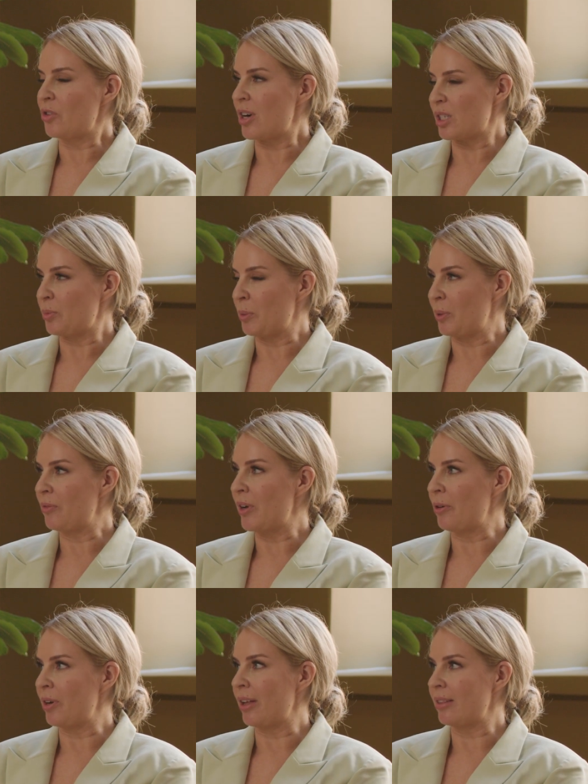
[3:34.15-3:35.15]
for us when we
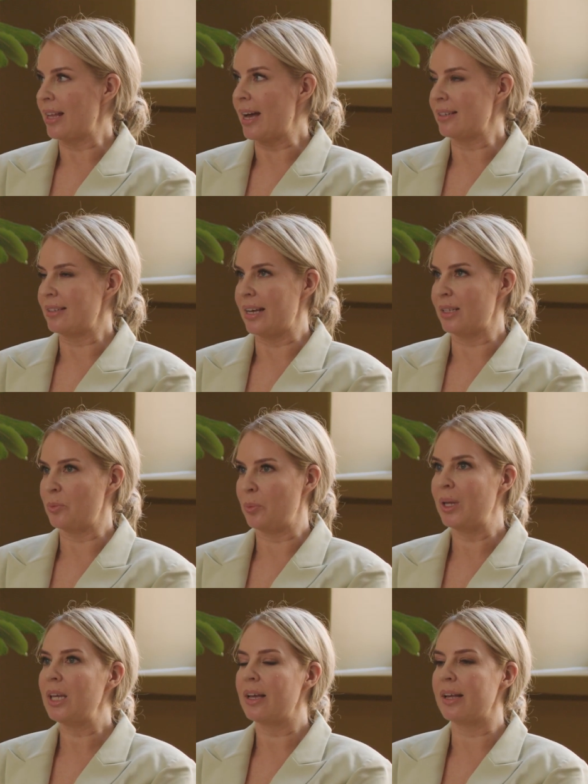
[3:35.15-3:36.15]
found out that
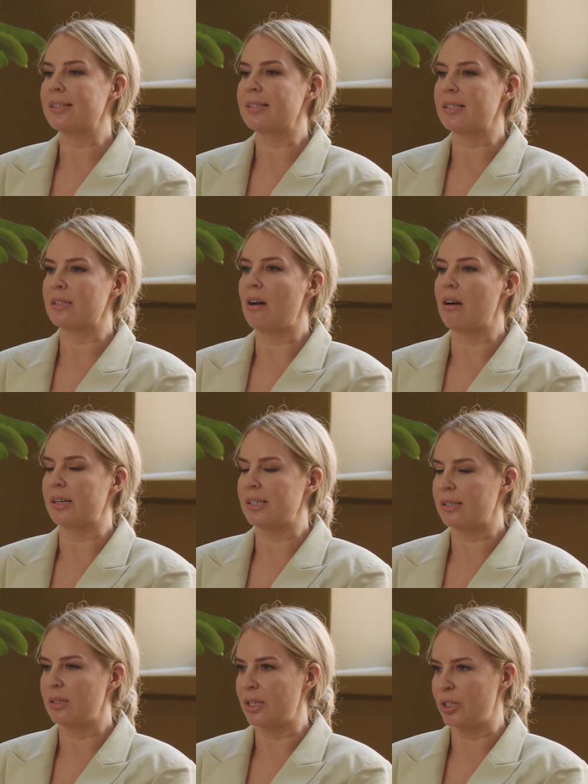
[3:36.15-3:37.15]
we can
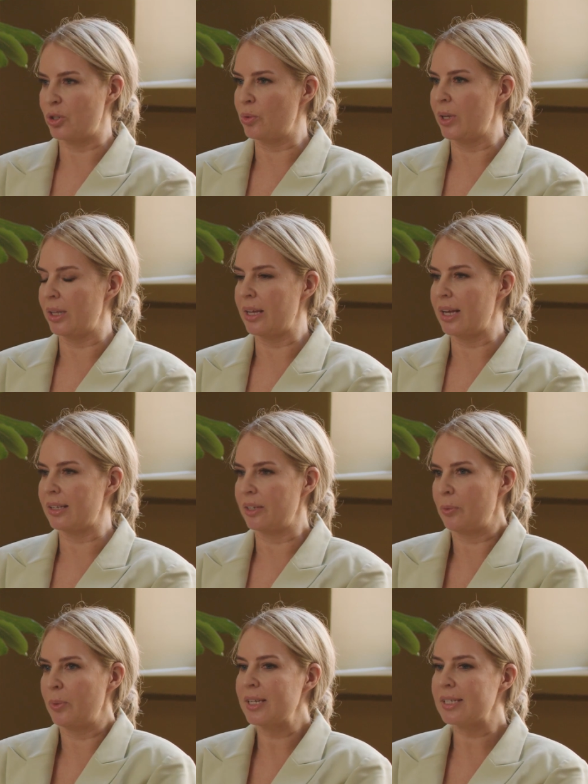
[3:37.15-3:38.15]
start doing that.
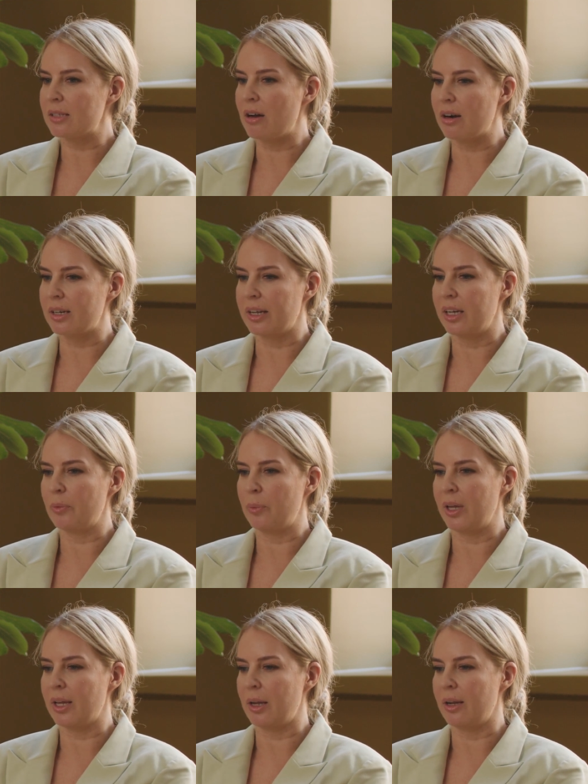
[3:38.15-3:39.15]
If we start and if
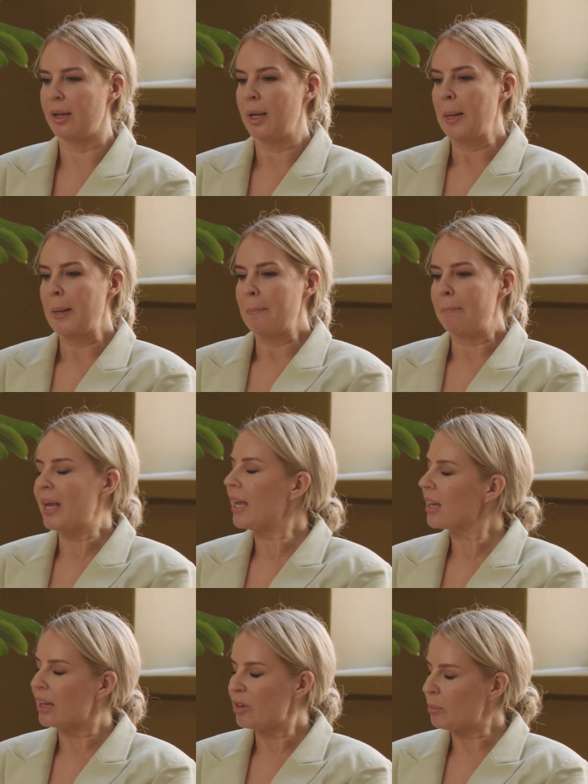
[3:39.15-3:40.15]
we can
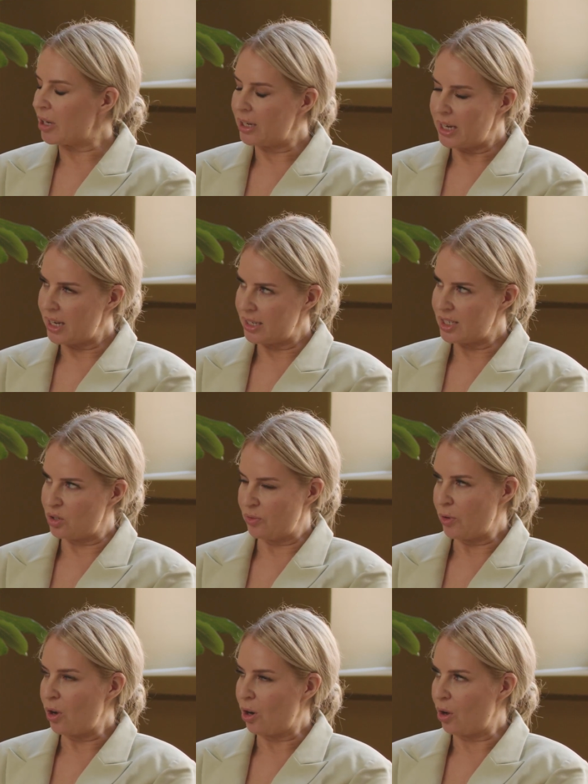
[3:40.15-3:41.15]
make everybody else to
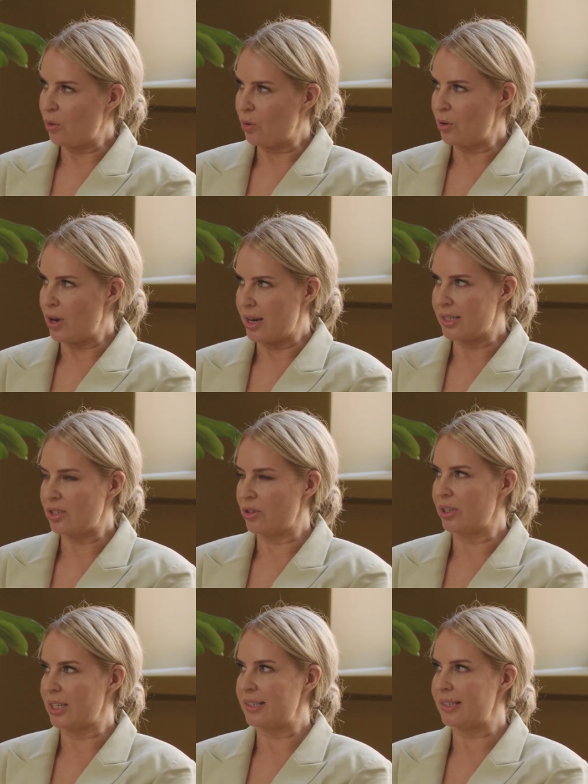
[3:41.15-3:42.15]
follow us
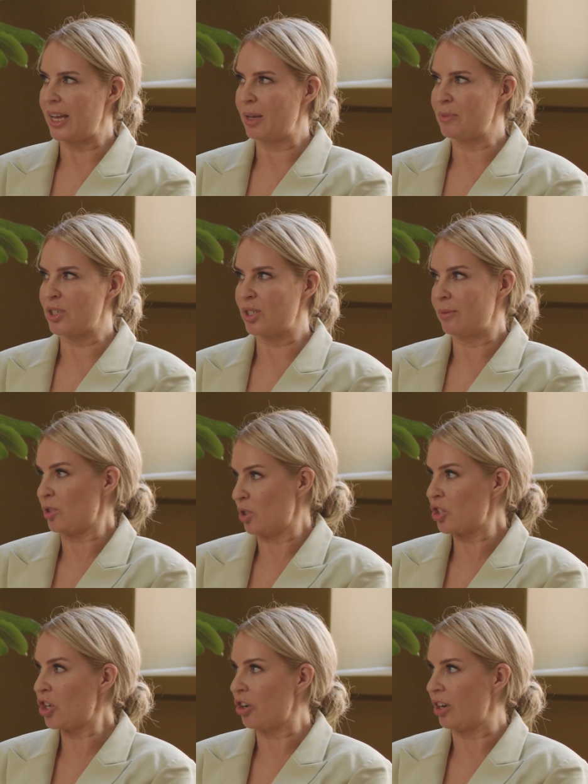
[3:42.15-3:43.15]
on that same
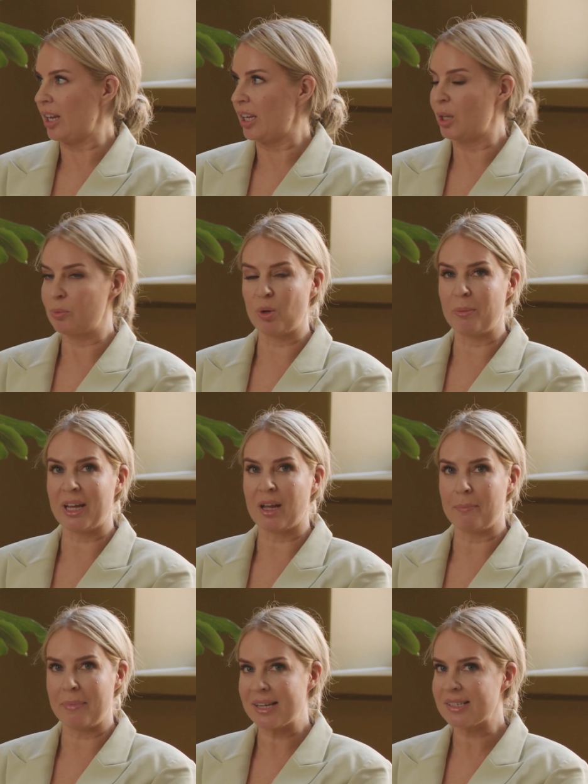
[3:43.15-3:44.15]
journey, it will make
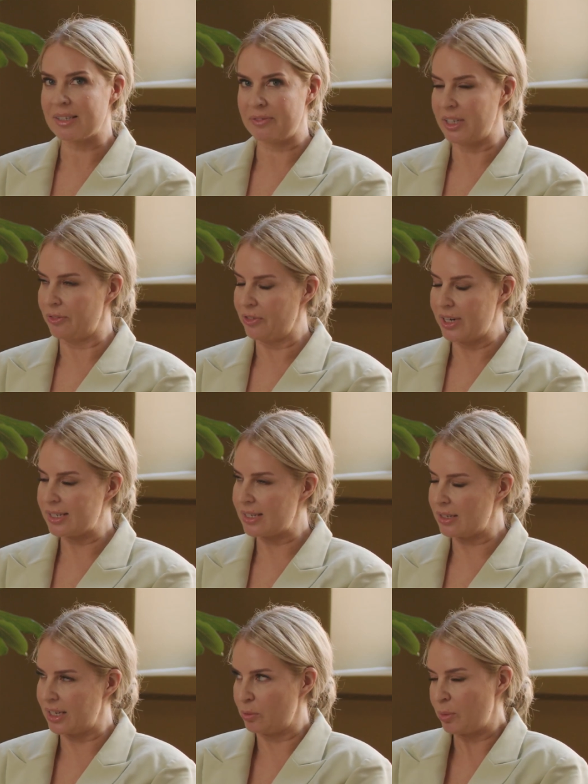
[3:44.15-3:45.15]
a massive
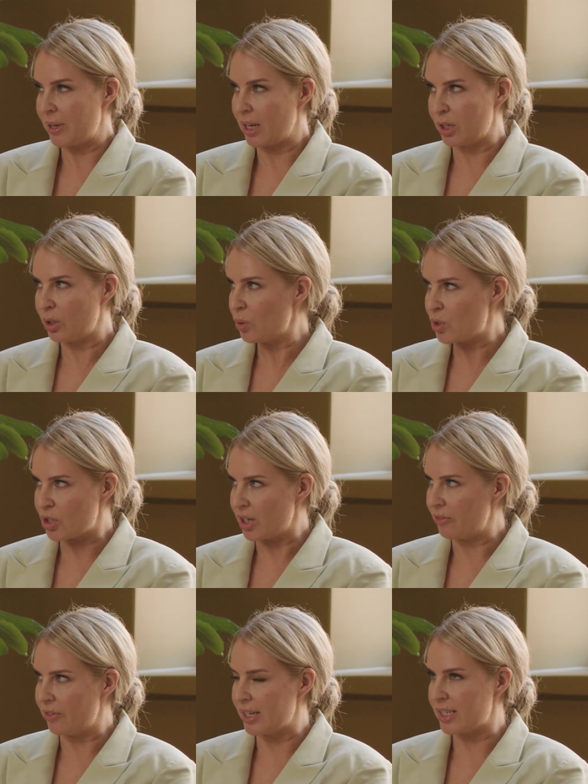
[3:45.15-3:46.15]
difference. It will make a huge
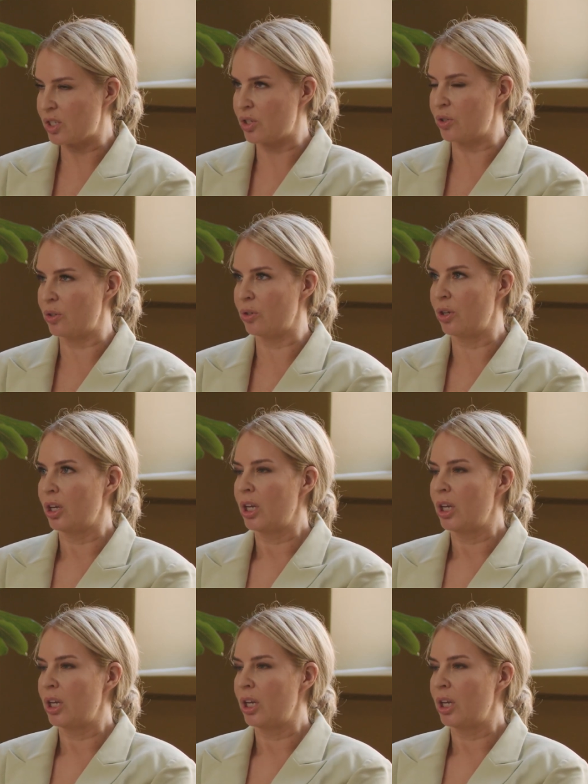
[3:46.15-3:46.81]
difference to